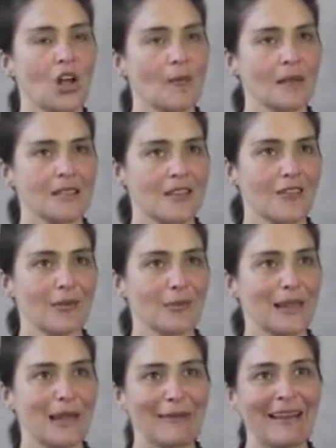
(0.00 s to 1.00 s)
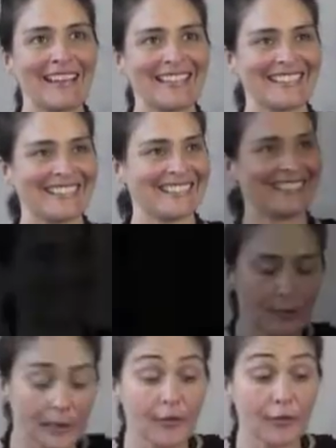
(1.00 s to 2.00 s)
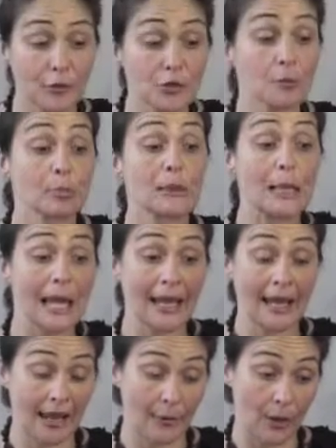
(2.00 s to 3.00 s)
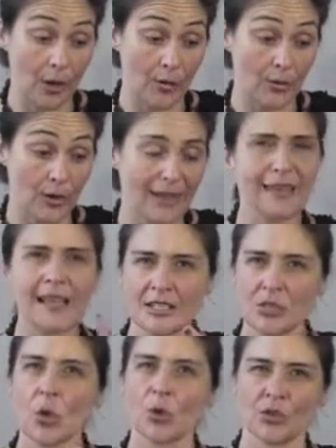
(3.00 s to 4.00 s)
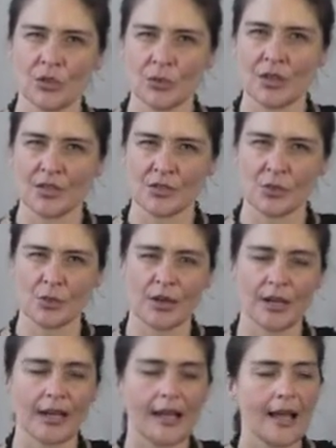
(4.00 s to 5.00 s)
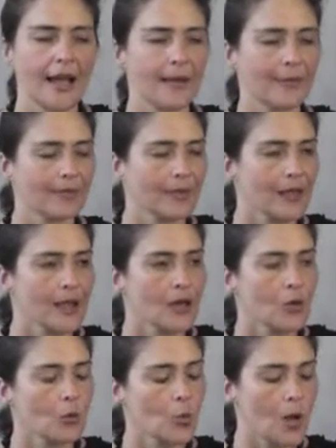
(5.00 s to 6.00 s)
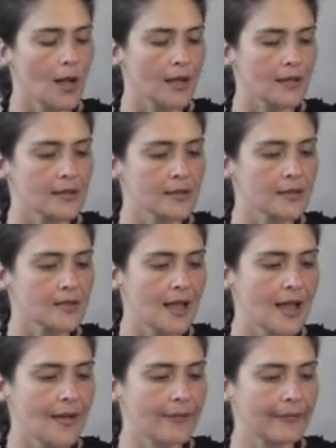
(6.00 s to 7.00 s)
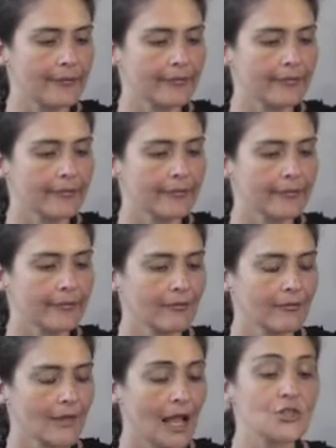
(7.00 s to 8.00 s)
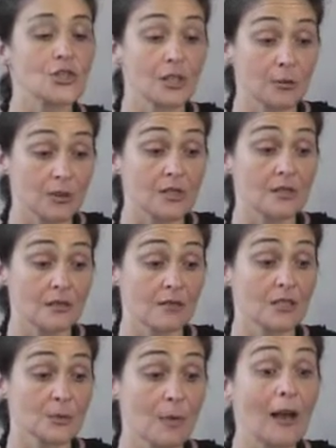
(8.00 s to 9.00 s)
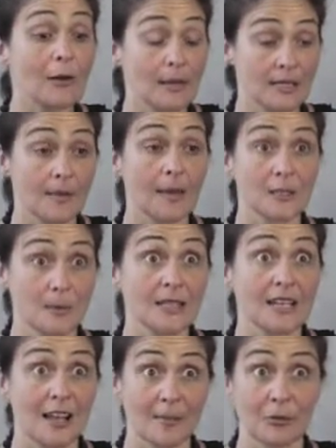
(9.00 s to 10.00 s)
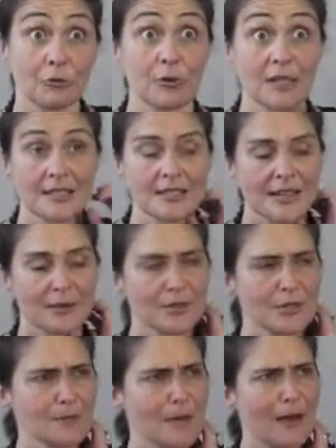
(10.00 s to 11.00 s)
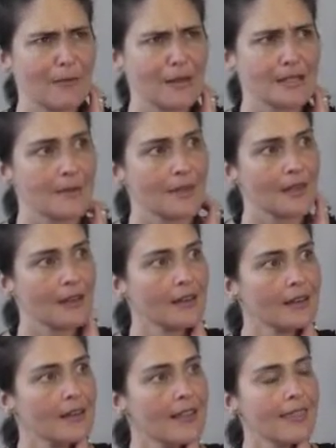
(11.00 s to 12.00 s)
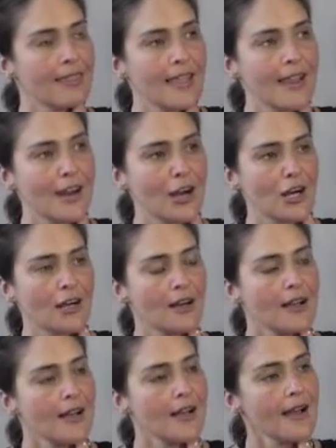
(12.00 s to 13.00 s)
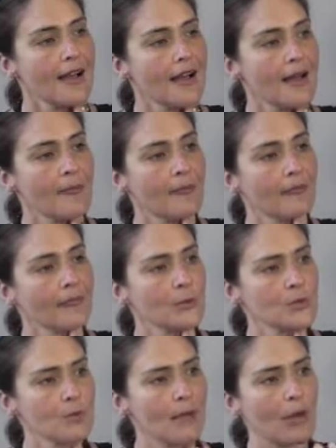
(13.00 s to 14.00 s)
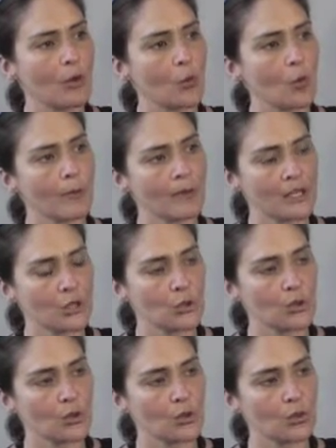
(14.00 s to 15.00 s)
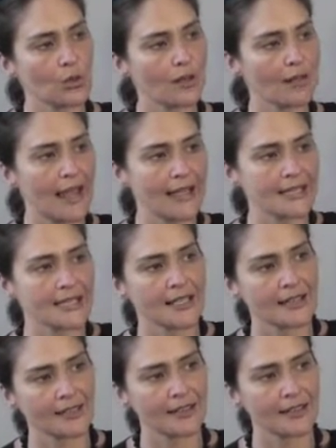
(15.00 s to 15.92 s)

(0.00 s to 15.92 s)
call myself a playwright. The first play I wrote, I think I told you this story, was actually, it was inspired by something. I spent time in Greece, and it was inspired by something there. It was about a woman who collects,